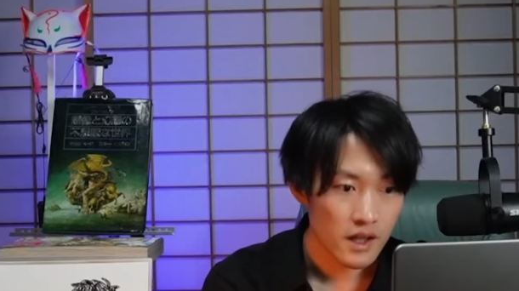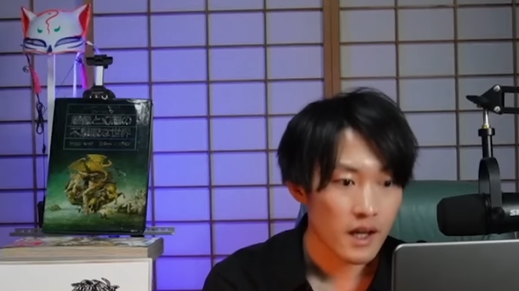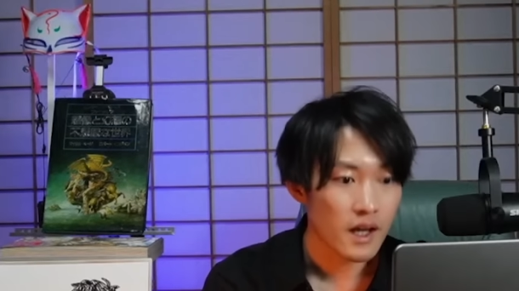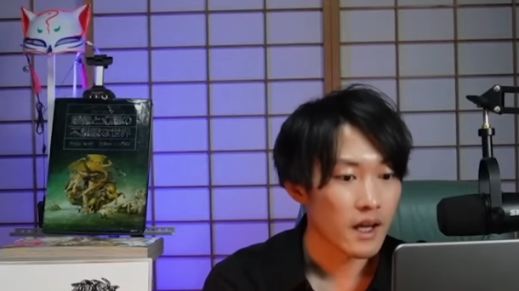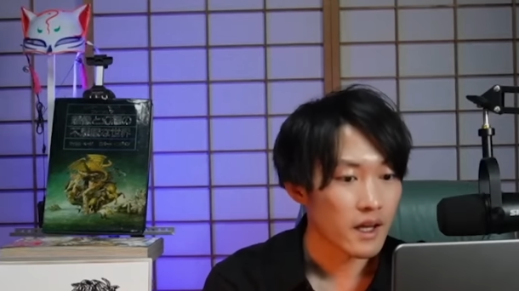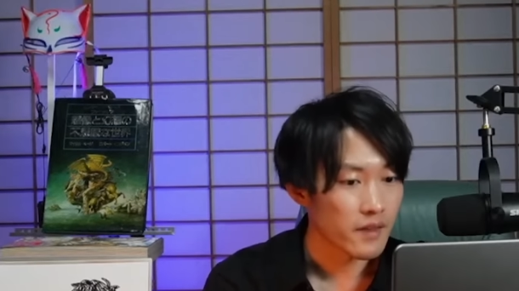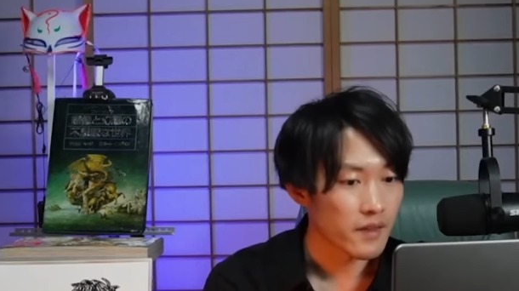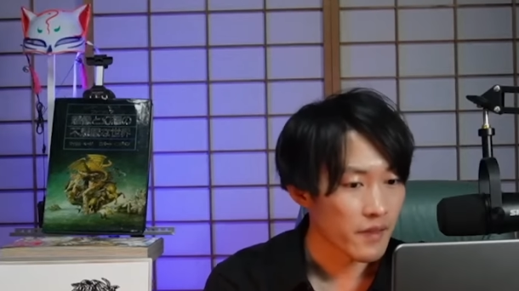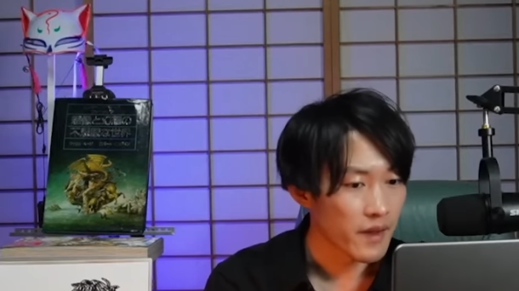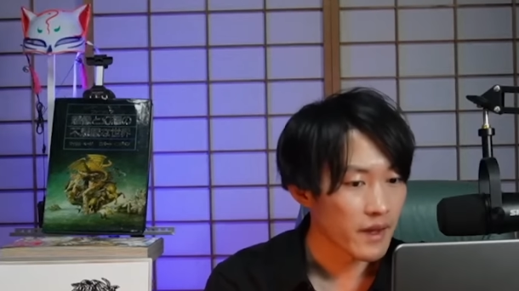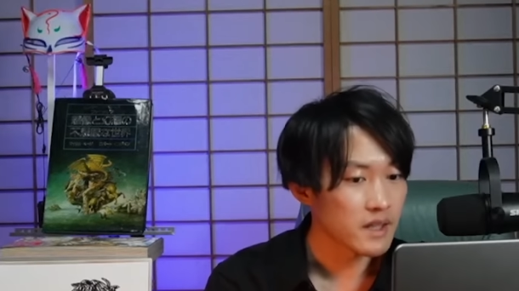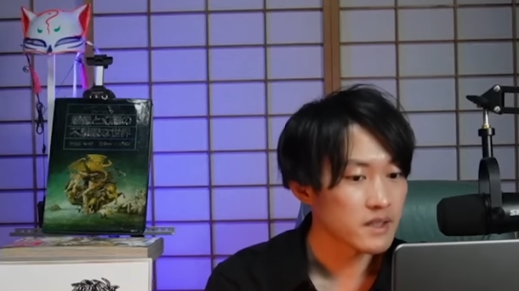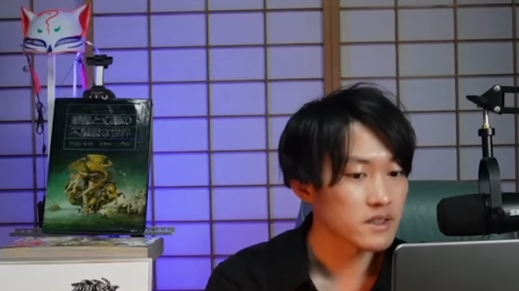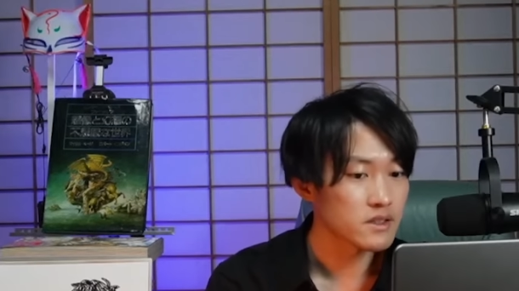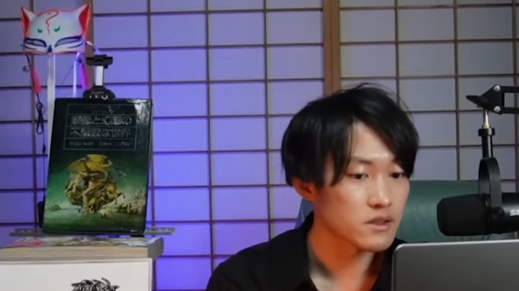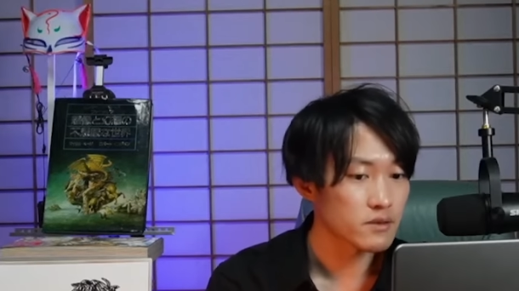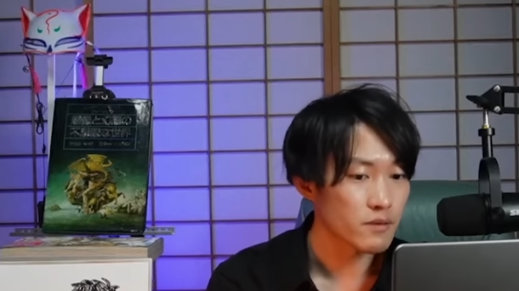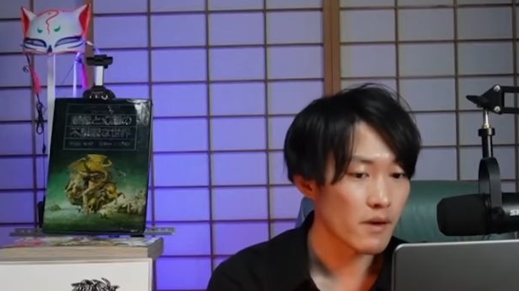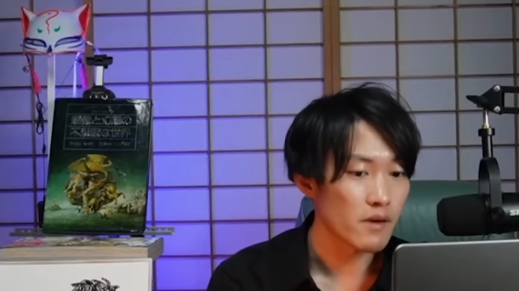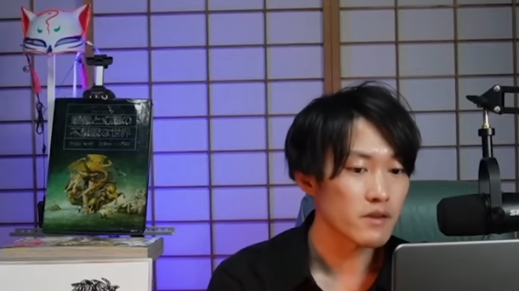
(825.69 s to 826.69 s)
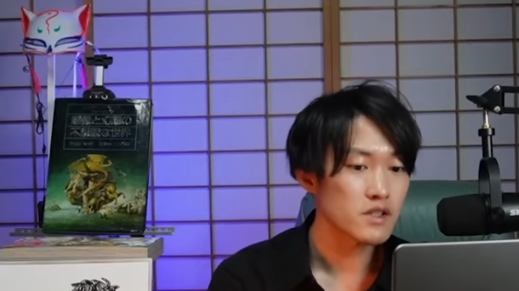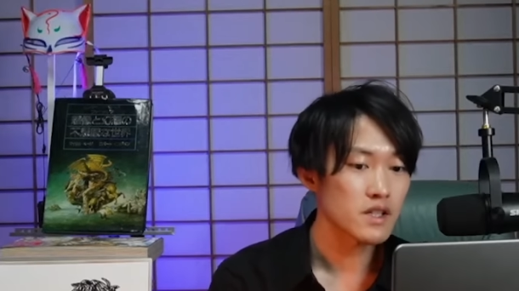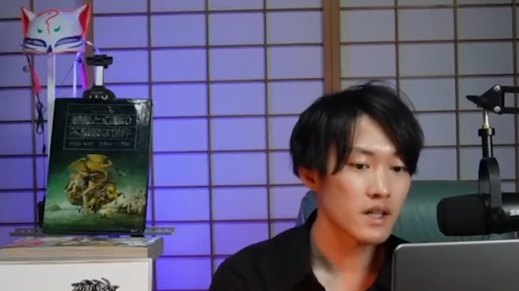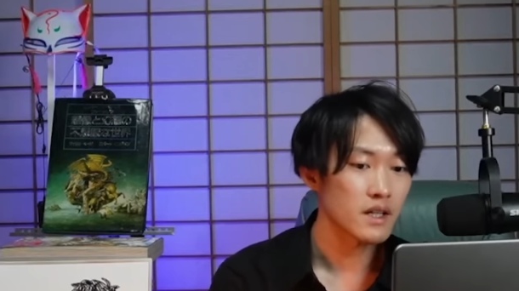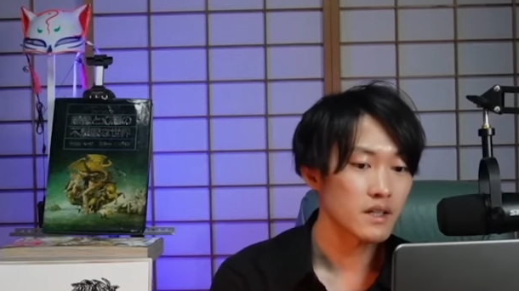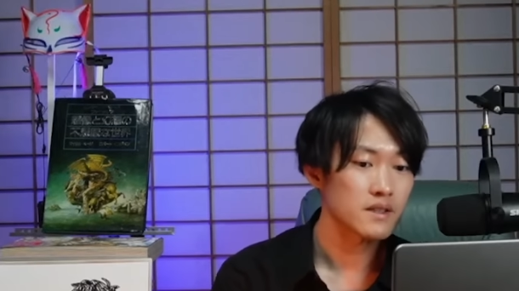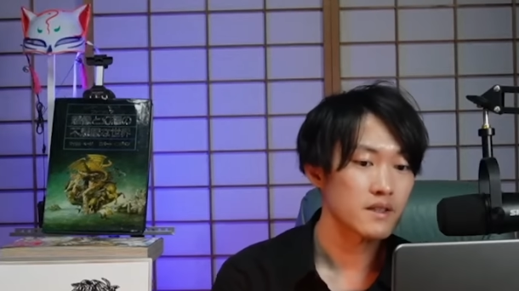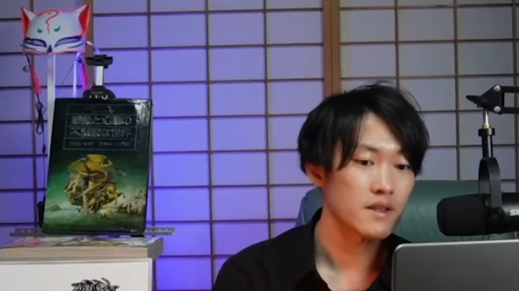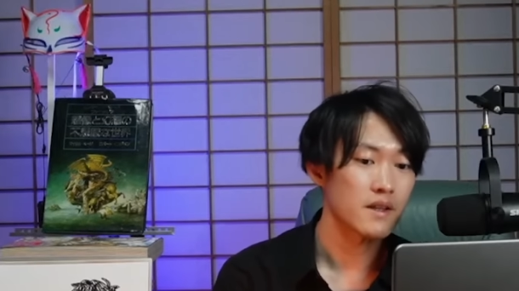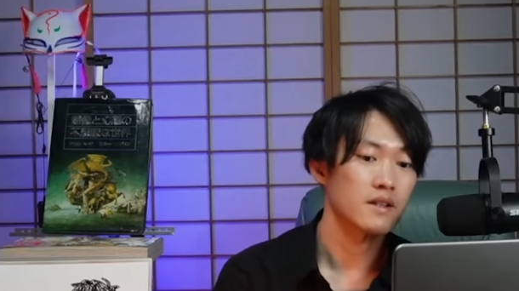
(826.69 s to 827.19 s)
there's a strong chance
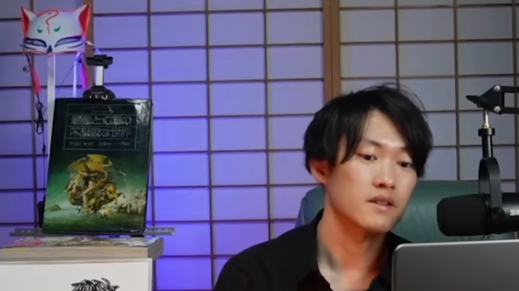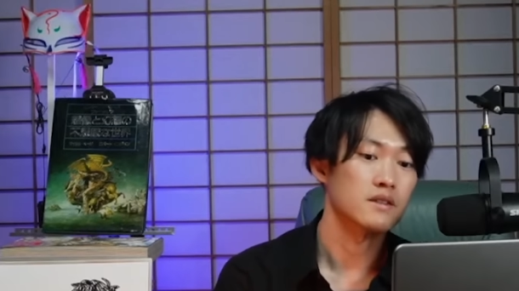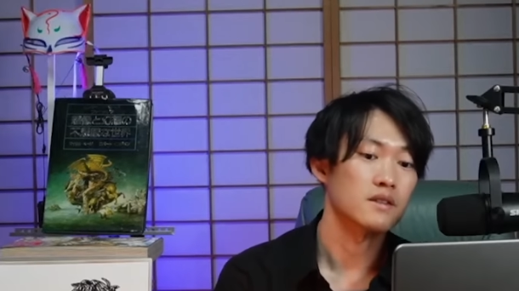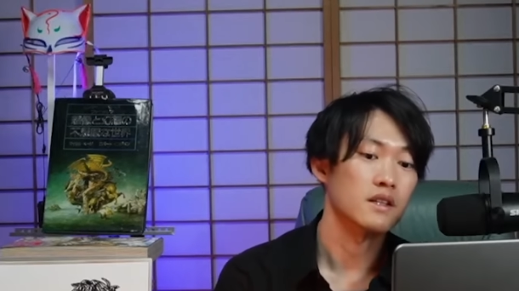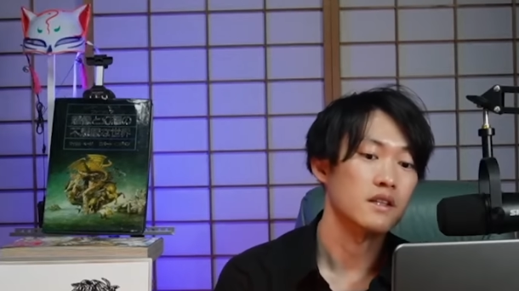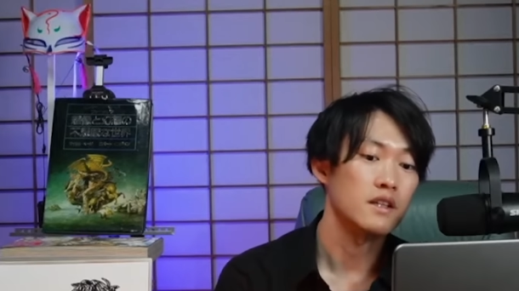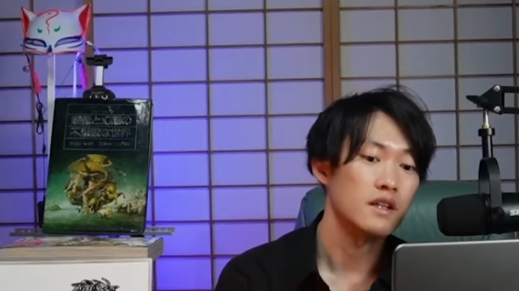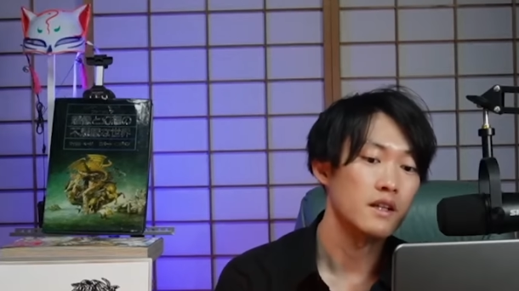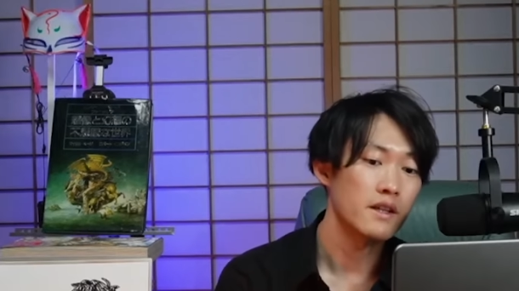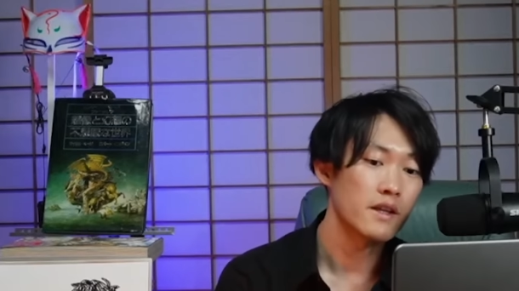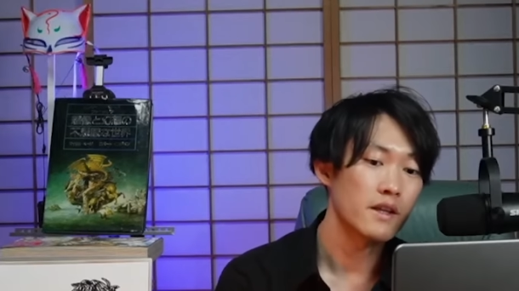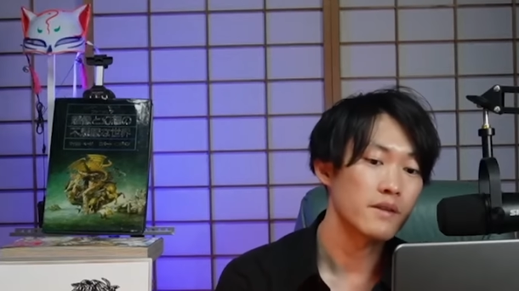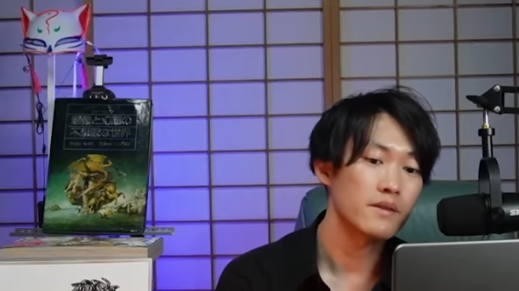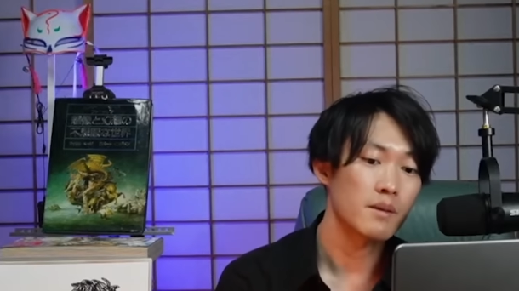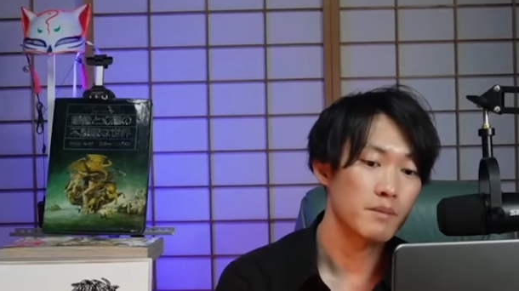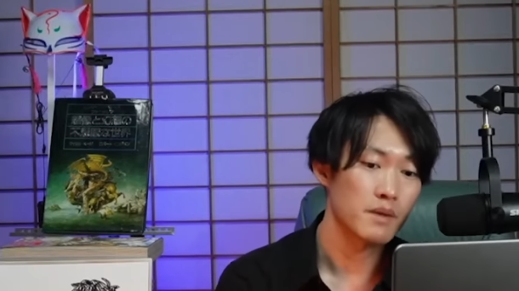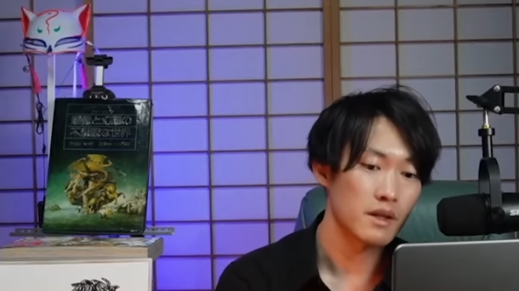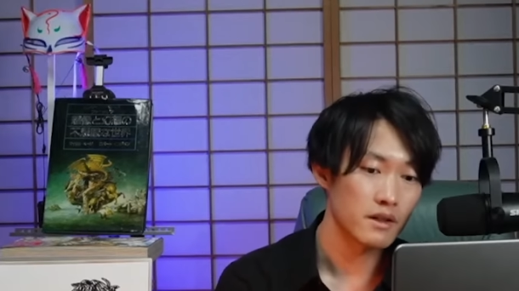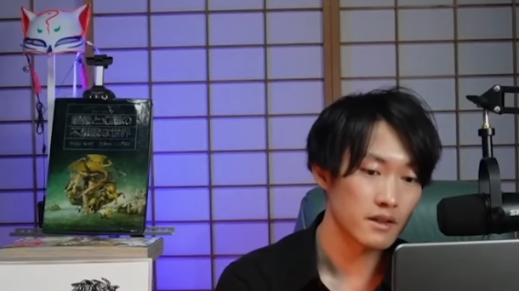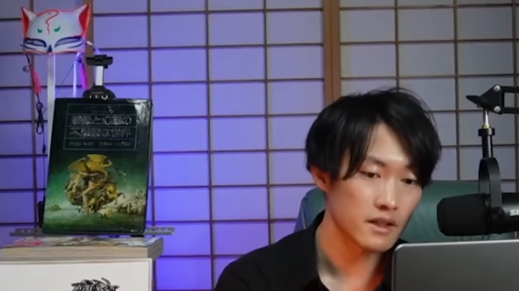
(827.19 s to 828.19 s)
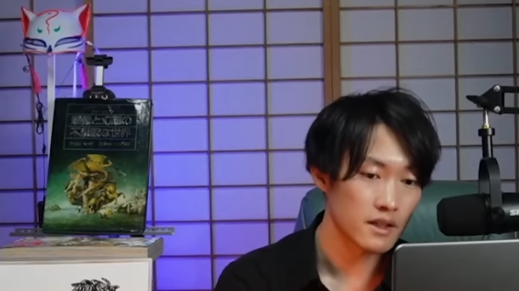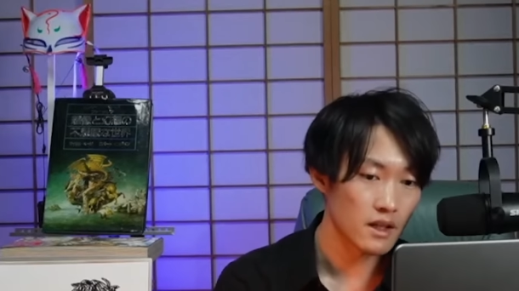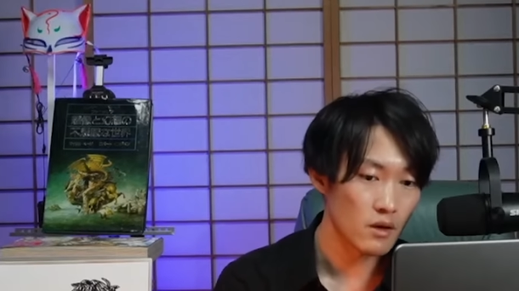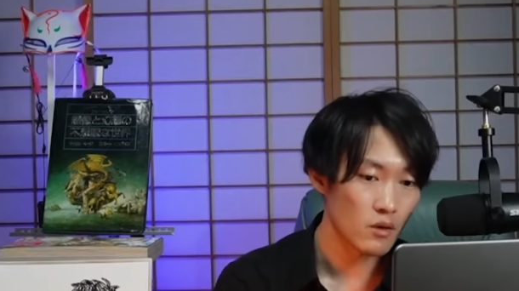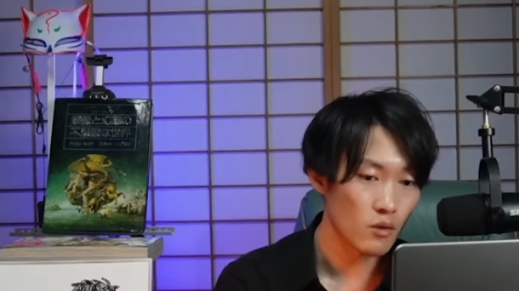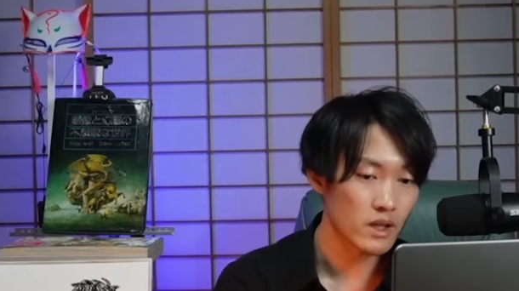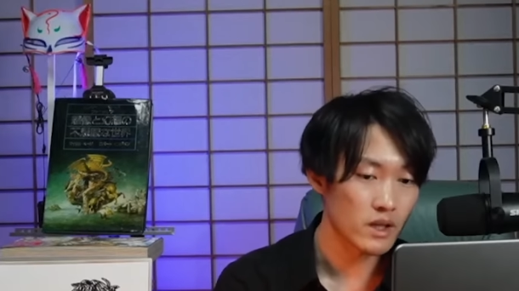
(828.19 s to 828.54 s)
that the Kirin ability was